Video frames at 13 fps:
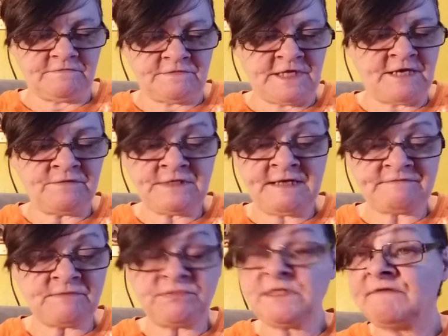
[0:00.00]
they don't have
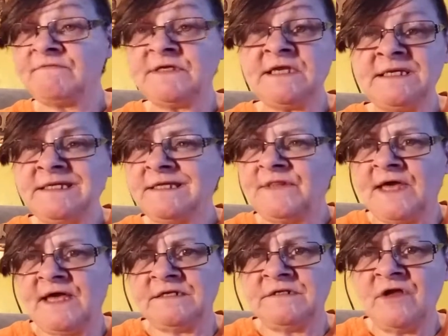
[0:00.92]
to believe in any of
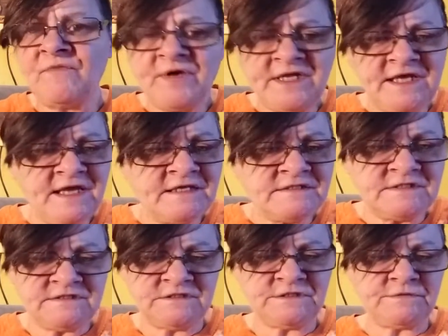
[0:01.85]
that. Nobody has
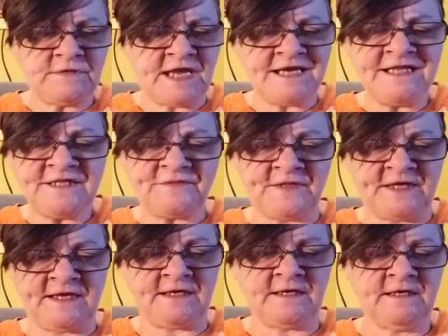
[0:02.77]
to do anything,